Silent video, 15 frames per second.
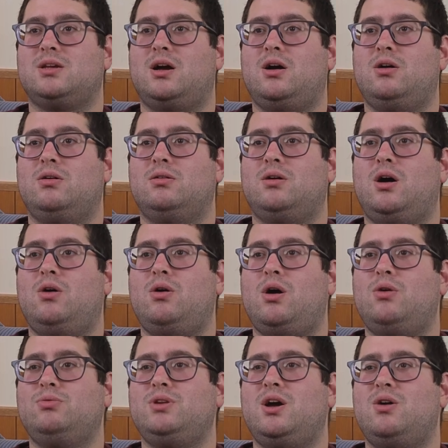Oh, oh, oh
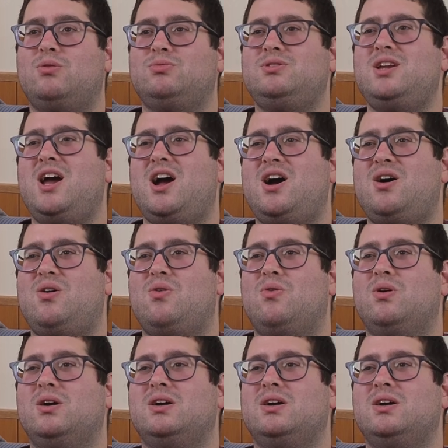no, no.